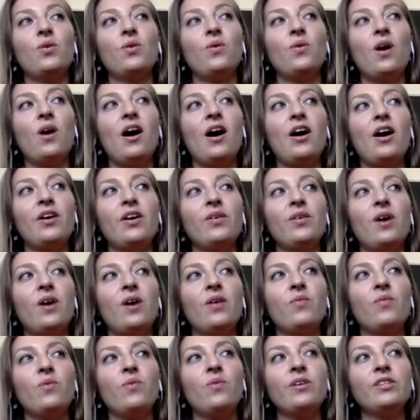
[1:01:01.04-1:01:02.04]
I
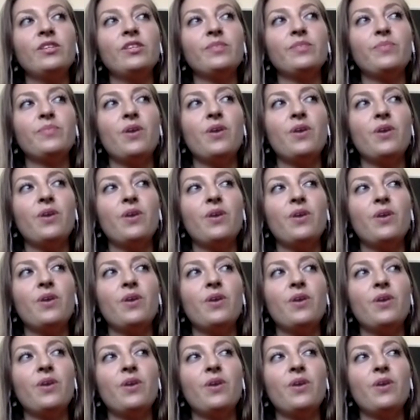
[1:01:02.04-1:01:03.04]
was a part
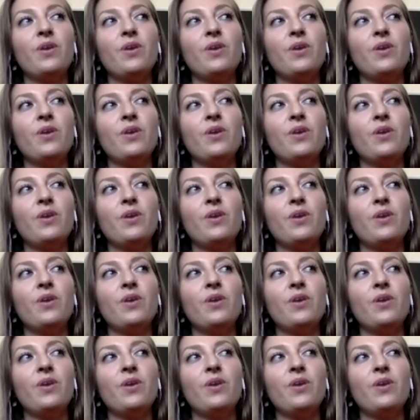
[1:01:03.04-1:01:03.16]
of,